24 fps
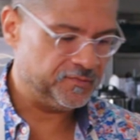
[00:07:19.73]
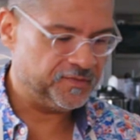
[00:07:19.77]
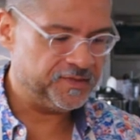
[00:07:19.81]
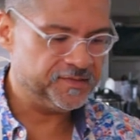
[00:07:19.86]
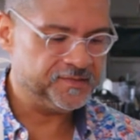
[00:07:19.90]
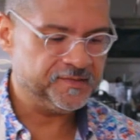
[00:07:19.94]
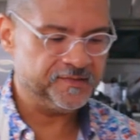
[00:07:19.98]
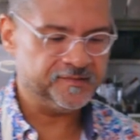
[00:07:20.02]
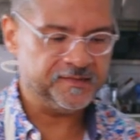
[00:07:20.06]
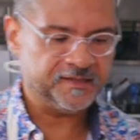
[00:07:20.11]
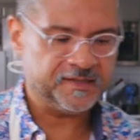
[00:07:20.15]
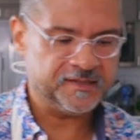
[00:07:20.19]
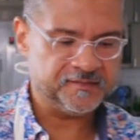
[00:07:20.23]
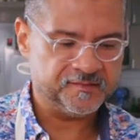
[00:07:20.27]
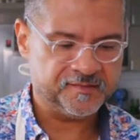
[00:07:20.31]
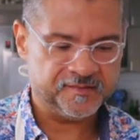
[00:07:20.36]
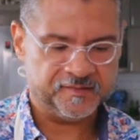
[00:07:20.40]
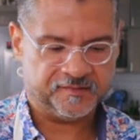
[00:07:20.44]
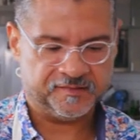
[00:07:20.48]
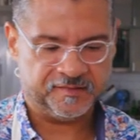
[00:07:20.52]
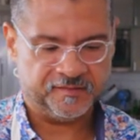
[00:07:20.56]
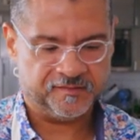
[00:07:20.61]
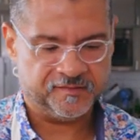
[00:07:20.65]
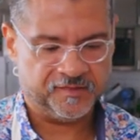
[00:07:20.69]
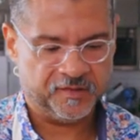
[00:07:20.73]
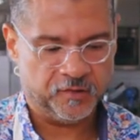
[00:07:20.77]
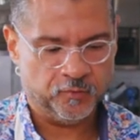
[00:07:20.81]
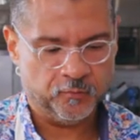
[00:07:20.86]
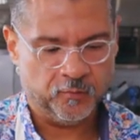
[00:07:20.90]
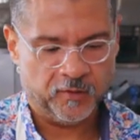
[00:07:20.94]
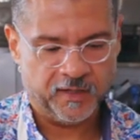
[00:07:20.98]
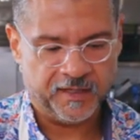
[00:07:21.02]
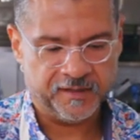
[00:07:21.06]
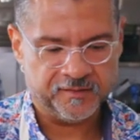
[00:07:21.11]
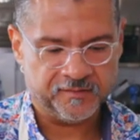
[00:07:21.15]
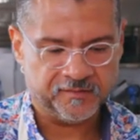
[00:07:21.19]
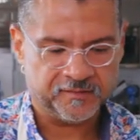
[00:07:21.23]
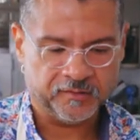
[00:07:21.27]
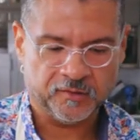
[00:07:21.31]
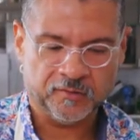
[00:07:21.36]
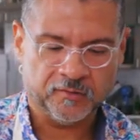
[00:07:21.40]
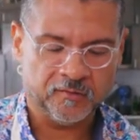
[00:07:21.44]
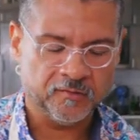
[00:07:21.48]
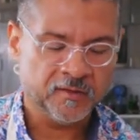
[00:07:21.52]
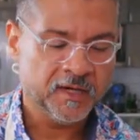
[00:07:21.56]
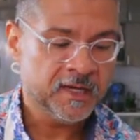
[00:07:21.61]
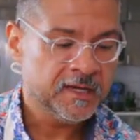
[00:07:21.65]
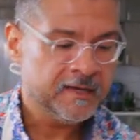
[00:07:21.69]
So this is the consistency you want.
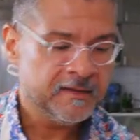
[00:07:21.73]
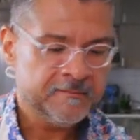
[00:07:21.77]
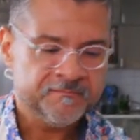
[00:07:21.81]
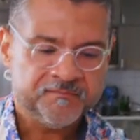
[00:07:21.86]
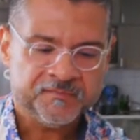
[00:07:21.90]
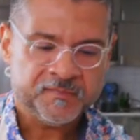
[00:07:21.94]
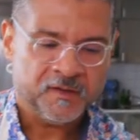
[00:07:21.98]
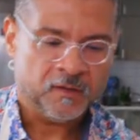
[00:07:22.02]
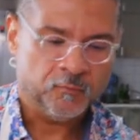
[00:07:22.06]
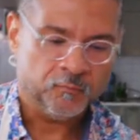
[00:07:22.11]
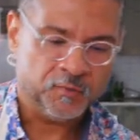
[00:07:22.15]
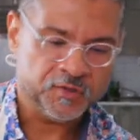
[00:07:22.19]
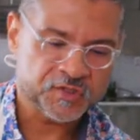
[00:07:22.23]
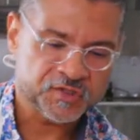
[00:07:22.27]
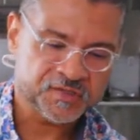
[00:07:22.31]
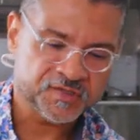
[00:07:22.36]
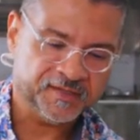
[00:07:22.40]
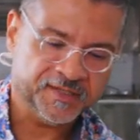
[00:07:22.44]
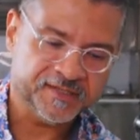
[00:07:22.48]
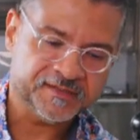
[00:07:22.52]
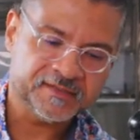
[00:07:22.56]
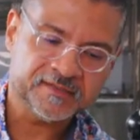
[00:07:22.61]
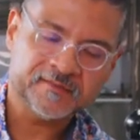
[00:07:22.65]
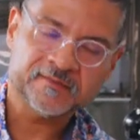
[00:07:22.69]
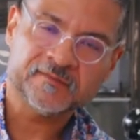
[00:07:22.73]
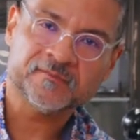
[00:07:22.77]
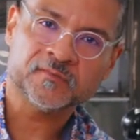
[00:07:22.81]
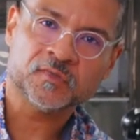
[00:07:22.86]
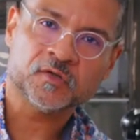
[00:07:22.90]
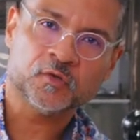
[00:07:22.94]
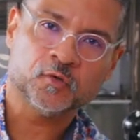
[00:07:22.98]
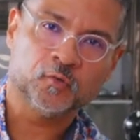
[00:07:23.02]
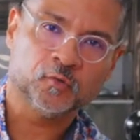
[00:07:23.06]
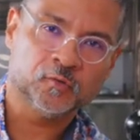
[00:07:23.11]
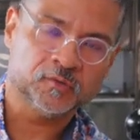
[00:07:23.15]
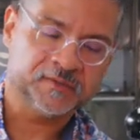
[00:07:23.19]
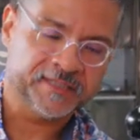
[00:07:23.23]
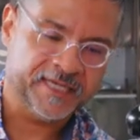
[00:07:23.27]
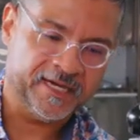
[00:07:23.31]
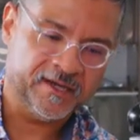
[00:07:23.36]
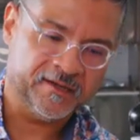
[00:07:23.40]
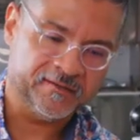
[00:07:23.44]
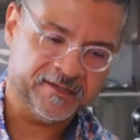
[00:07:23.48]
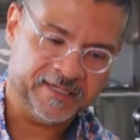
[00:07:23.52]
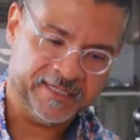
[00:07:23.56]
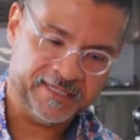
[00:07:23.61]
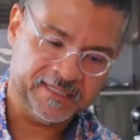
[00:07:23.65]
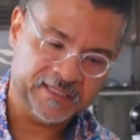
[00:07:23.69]
So we just let them cool down